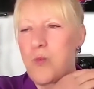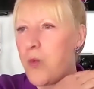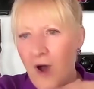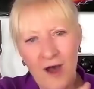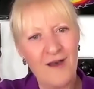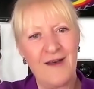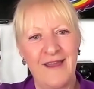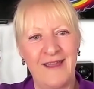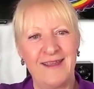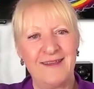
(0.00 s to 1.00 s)

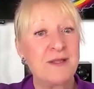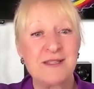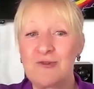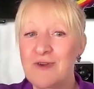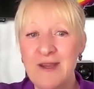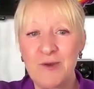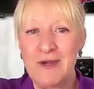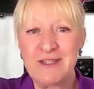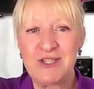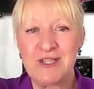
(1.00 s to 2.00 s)
why? It's a great
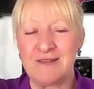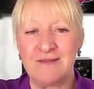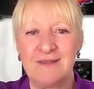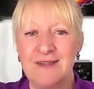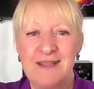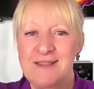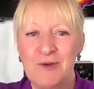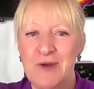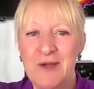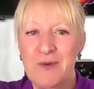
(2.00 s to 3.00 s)
question. It's a
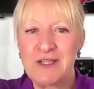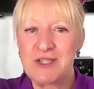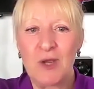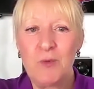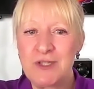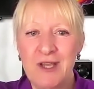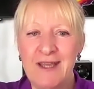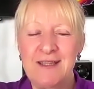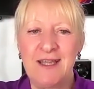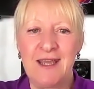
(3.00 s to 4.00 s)
great question. I wish I
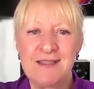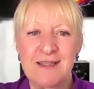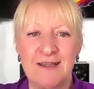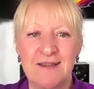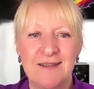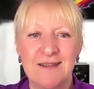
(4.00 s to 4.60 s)
had the answer.